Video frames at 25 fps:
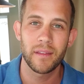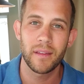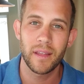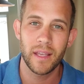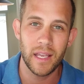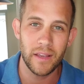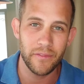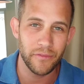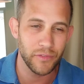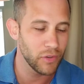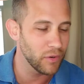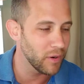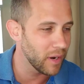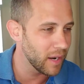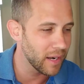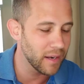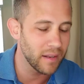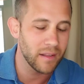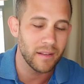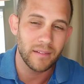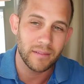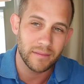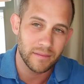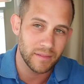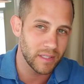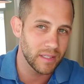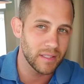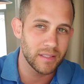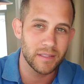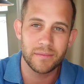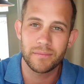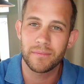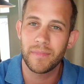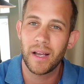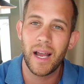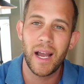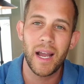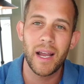if you're at a
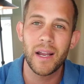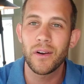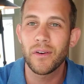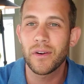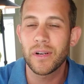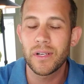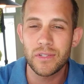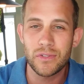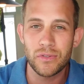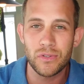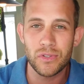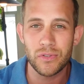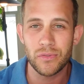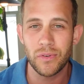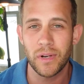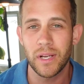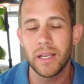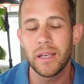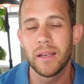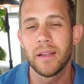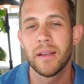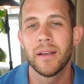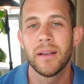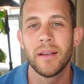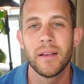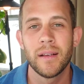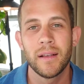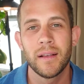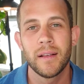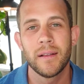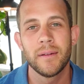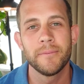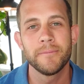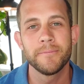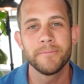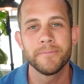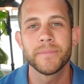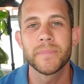higher interest rate,
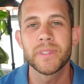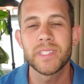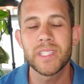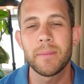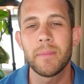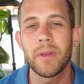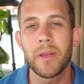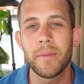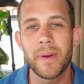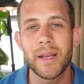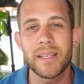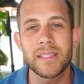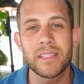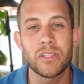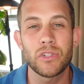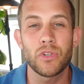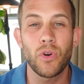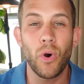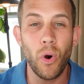send me a message.